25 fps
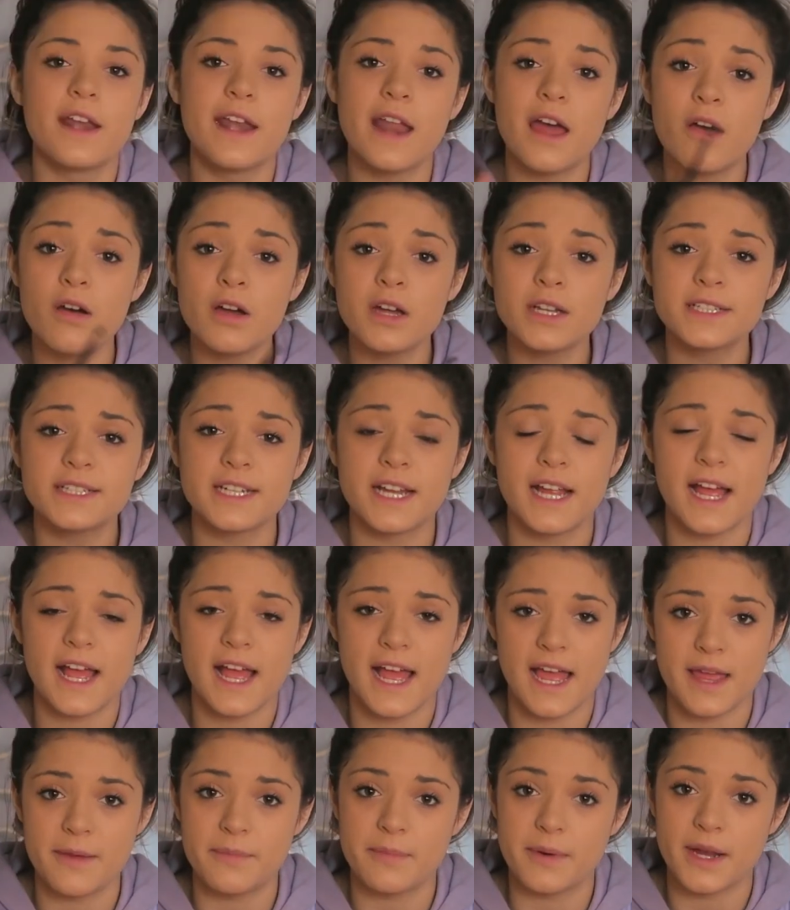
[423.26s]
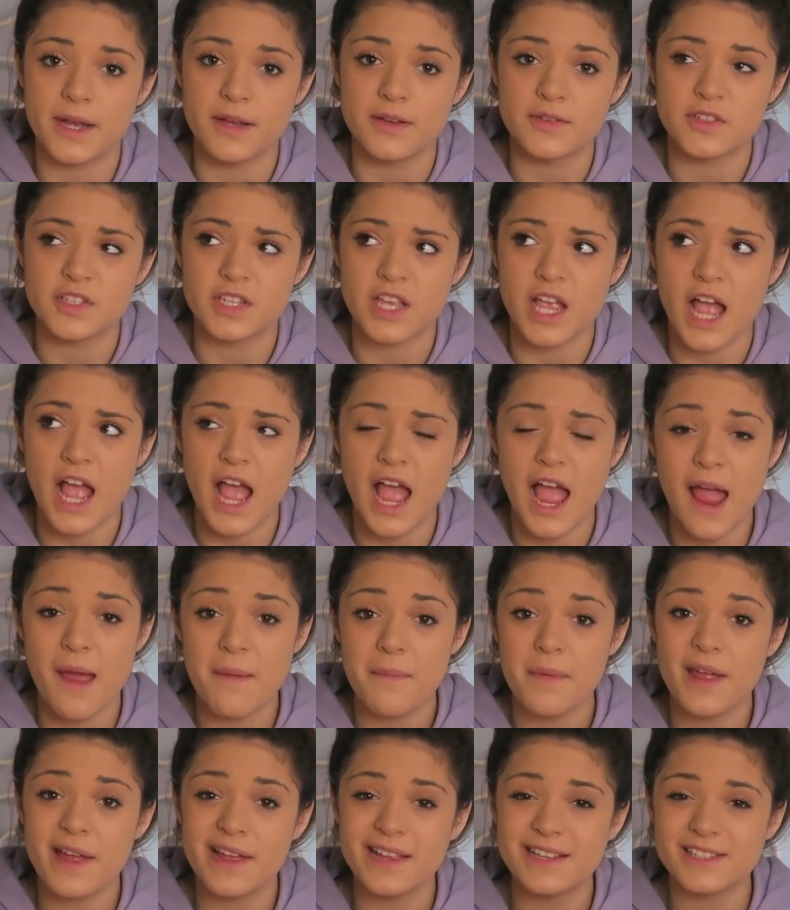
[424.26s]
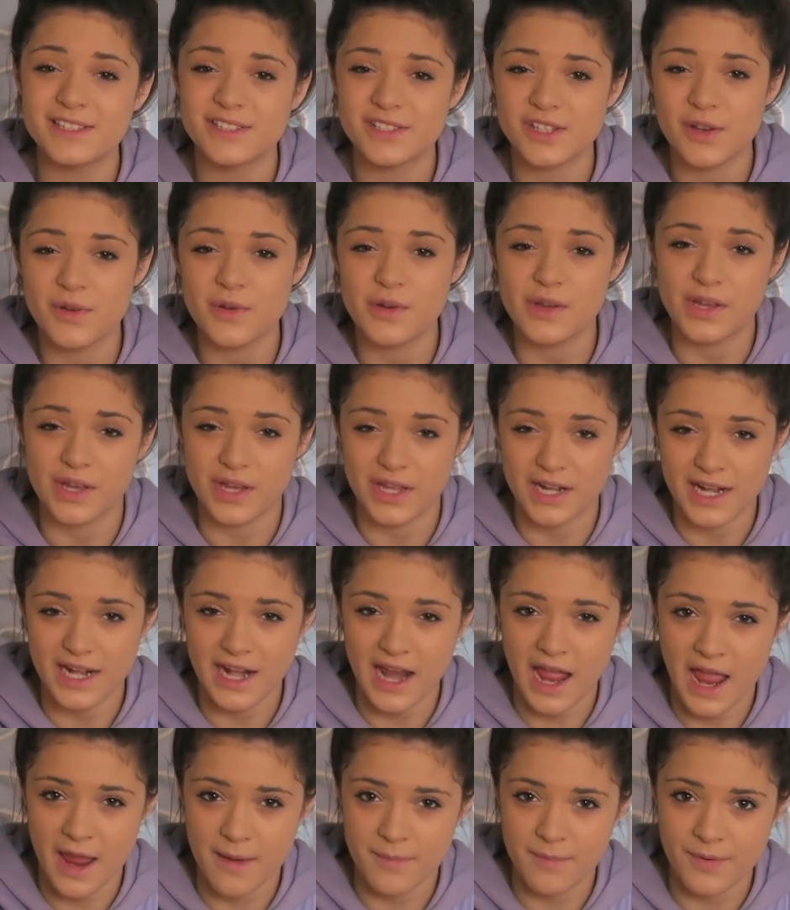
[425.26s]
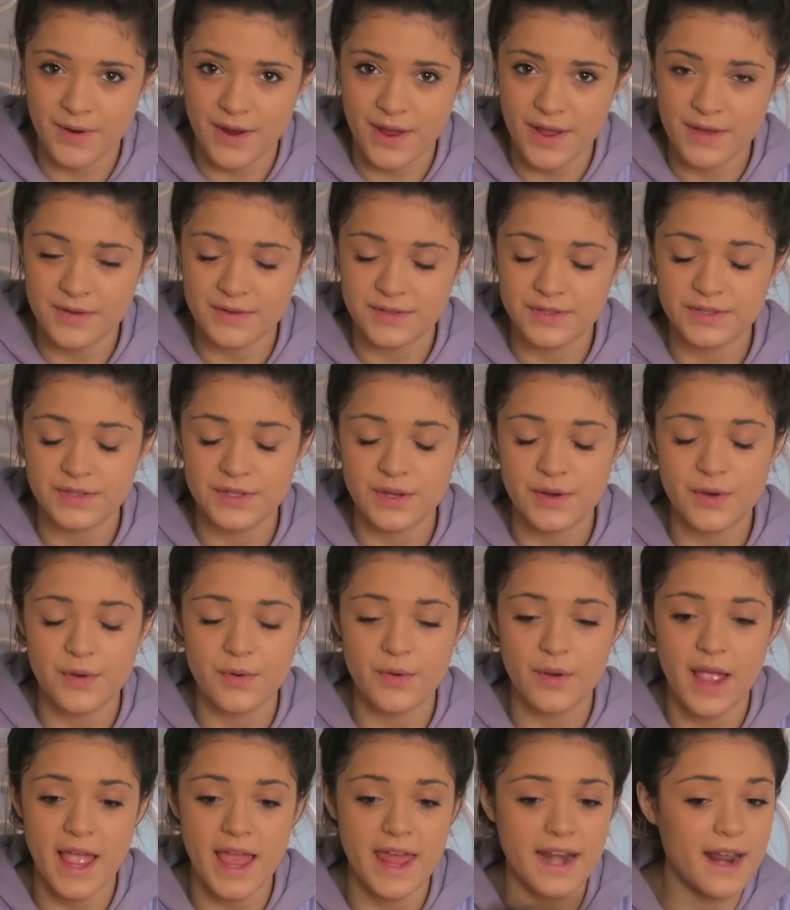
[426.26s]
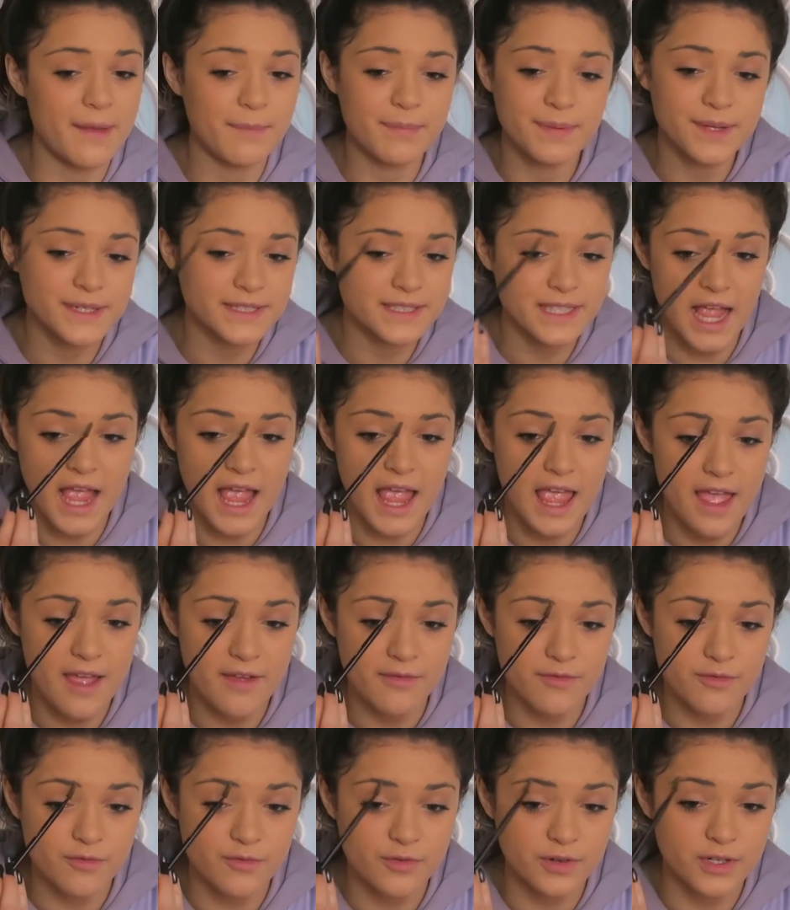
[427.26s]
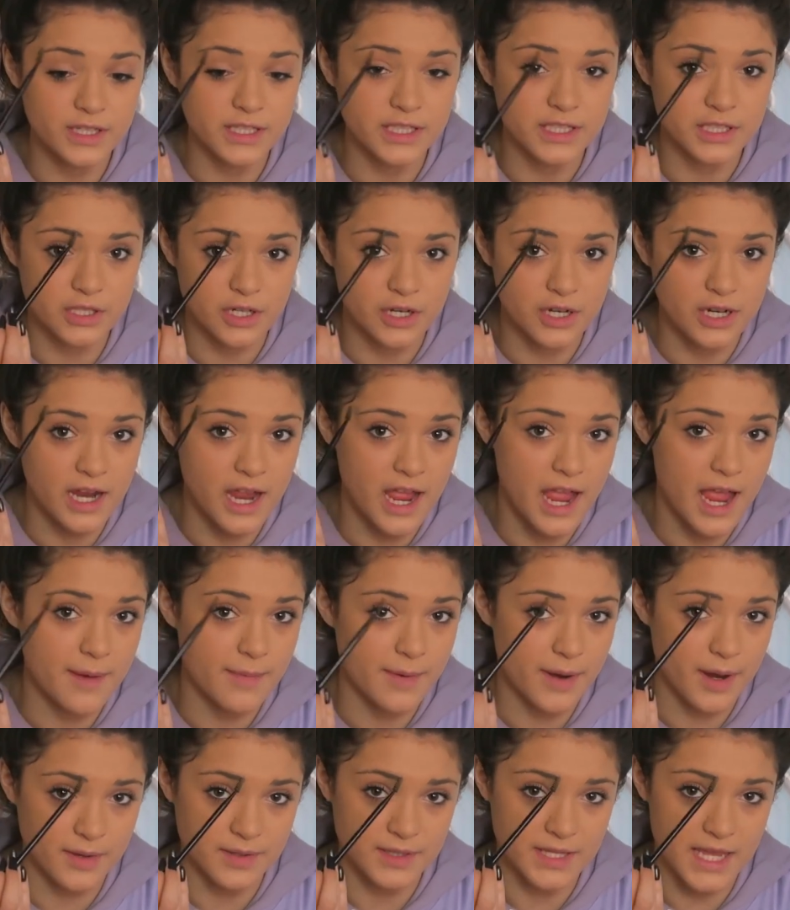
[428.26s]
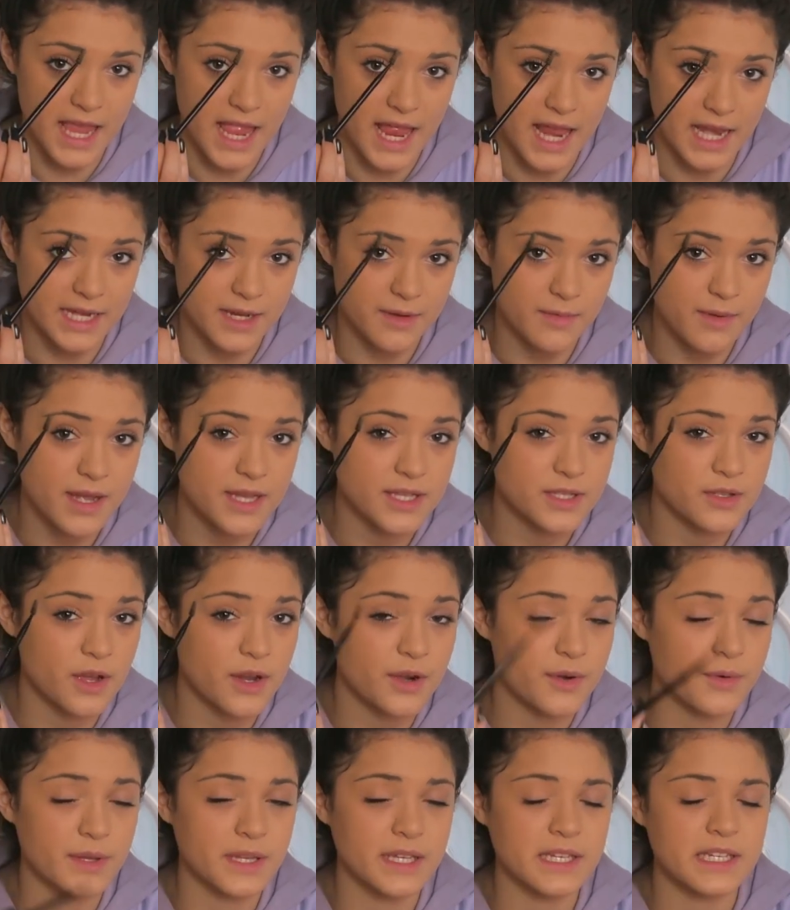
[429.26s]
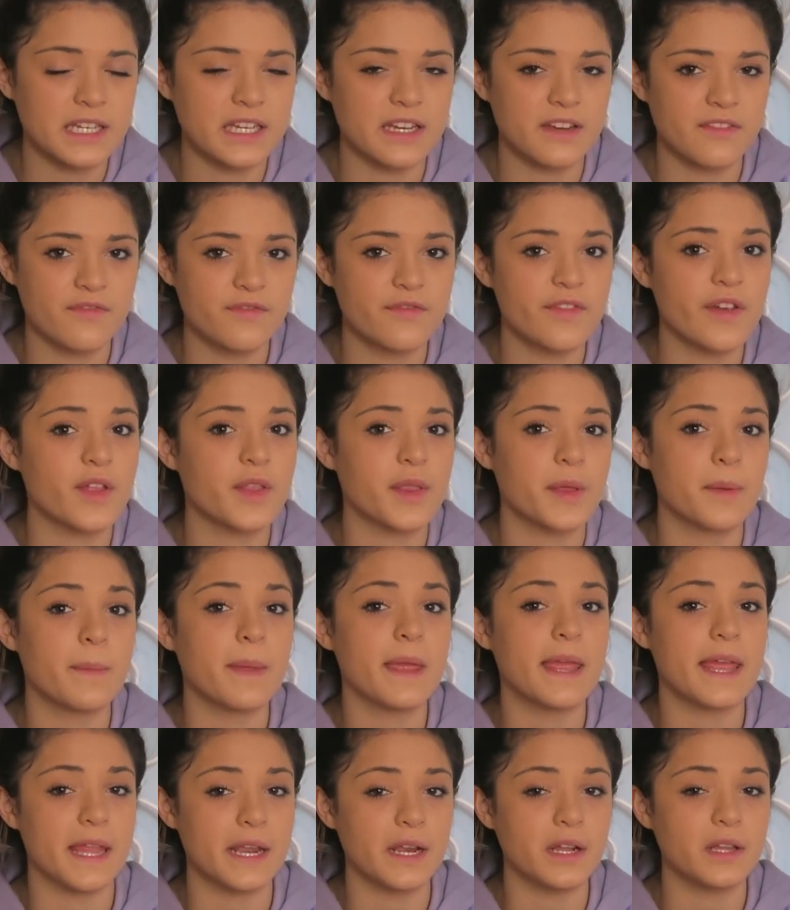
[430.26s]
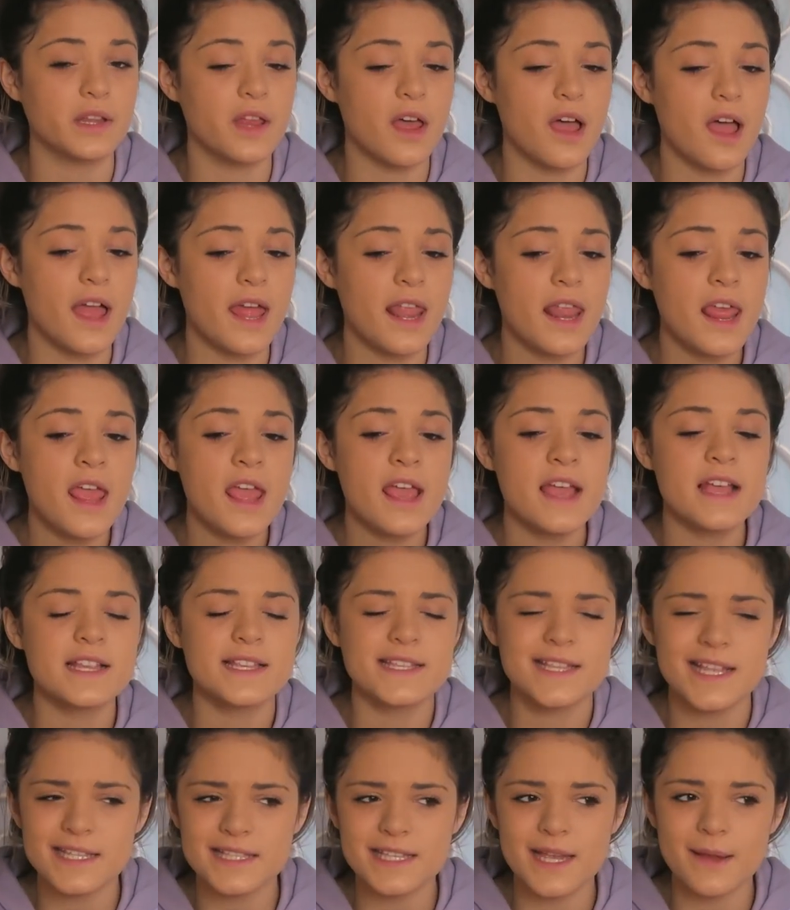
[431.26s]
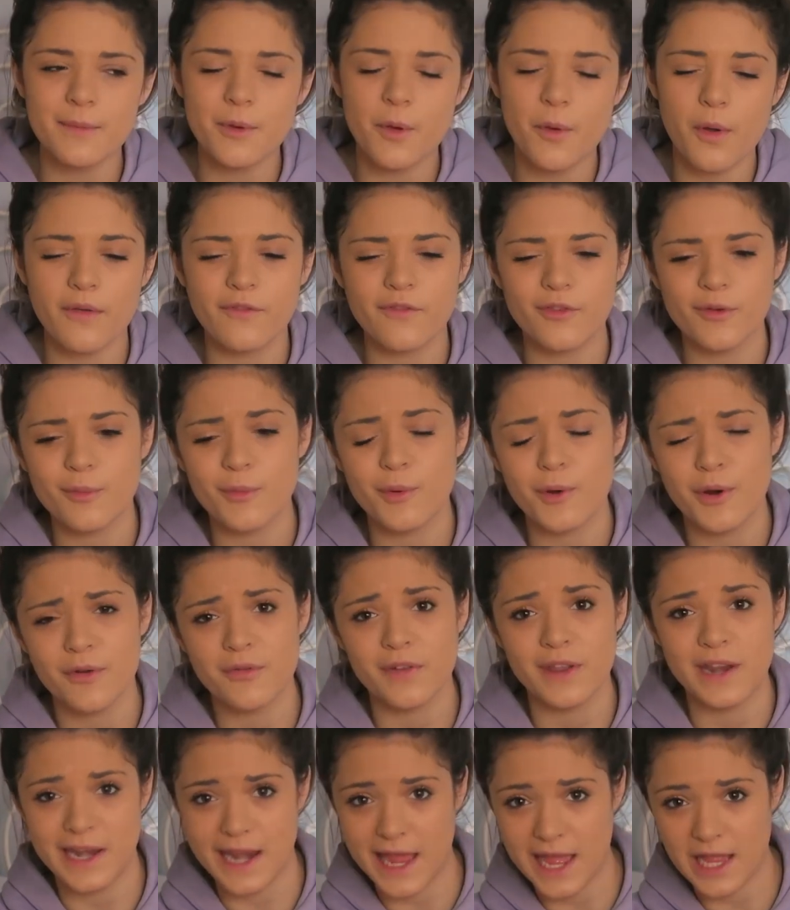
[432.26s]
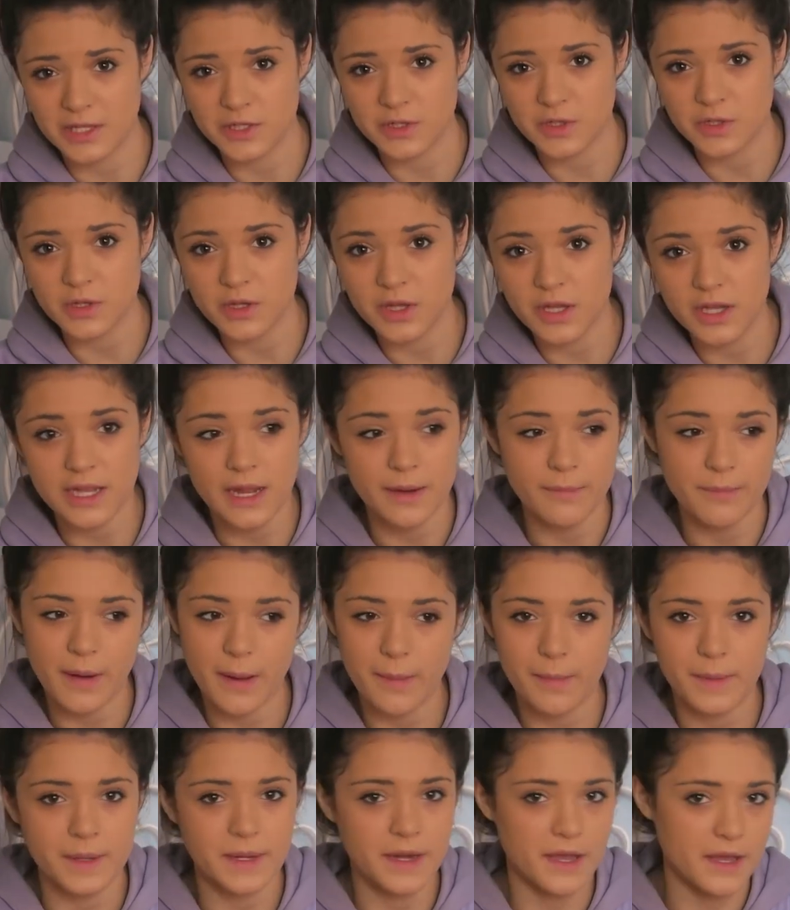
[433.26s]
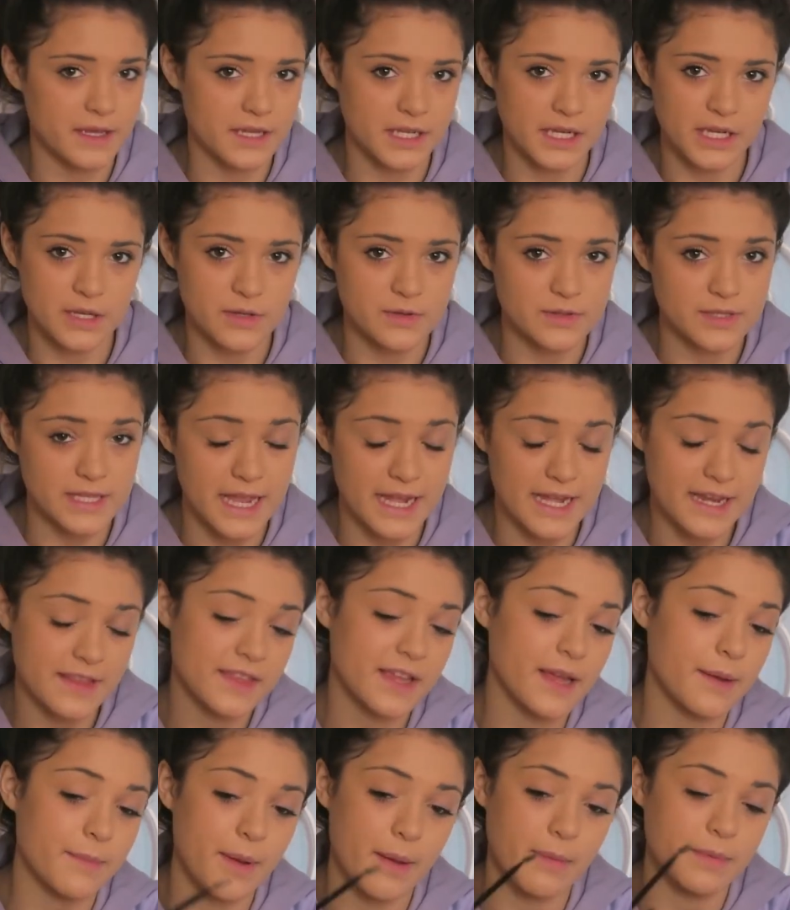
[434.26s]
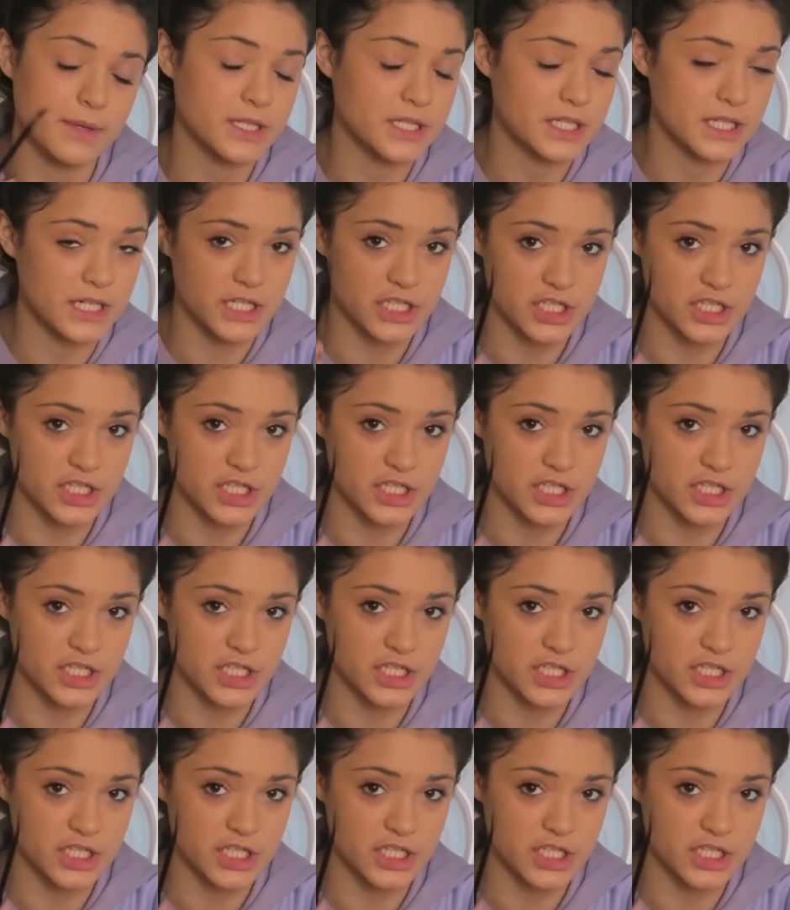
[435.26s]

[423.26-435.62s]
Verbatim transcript: Now on to eyebrows. I'm not so good at eyebrows, so, and plus I have really dark eyebrows anyway, so I don't really need to fill them in a lot. Since I'm going for more of a natural look, I'm probably not gonna use anything. I'm probably just